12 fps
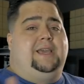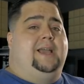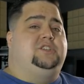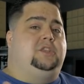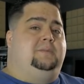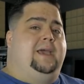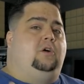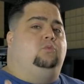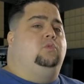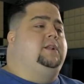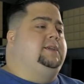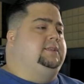edge them out
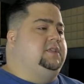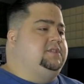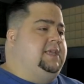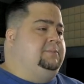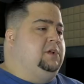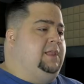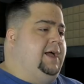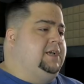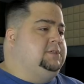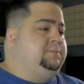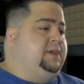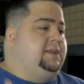running at the same clock
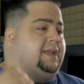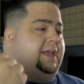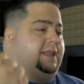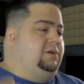speed,